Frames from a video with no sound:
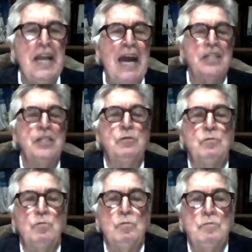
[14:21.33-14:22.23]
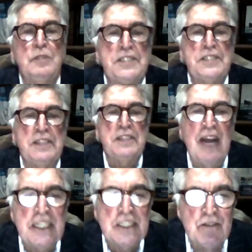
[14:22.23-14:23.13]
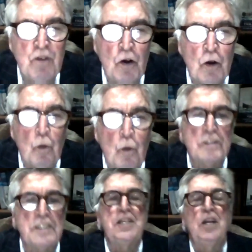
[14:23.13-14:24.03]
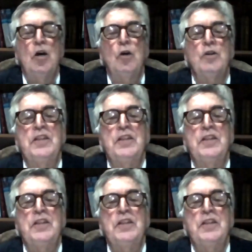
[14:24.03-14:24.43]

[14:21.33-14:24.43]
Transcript: The island was divided into 4 quarters.